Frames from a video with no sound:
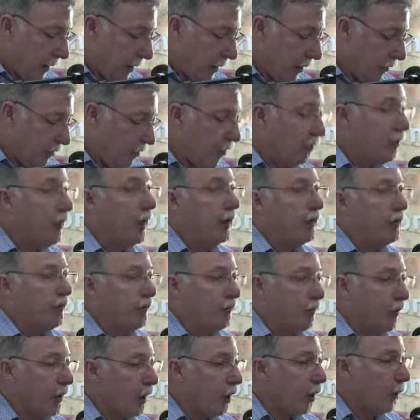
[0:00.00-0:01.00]
I'd just like
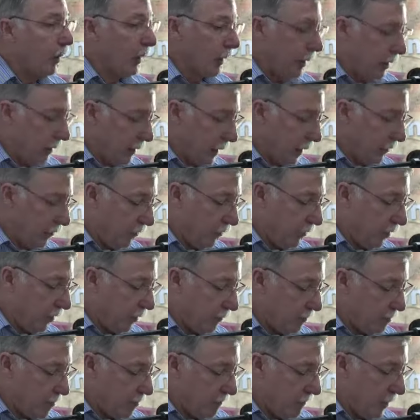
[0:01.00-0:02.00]
to very quickly touch
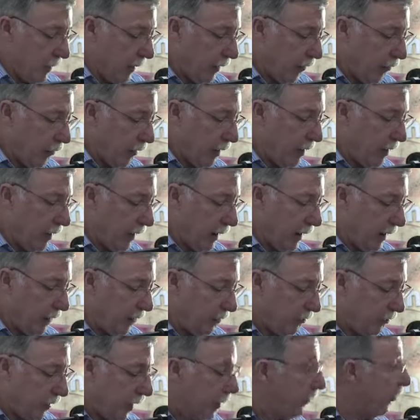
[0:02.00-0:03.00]
on
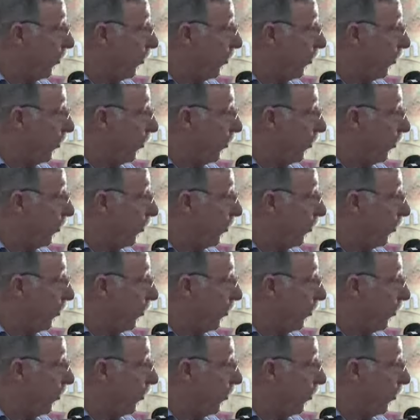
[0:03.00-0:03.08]
greenhouse and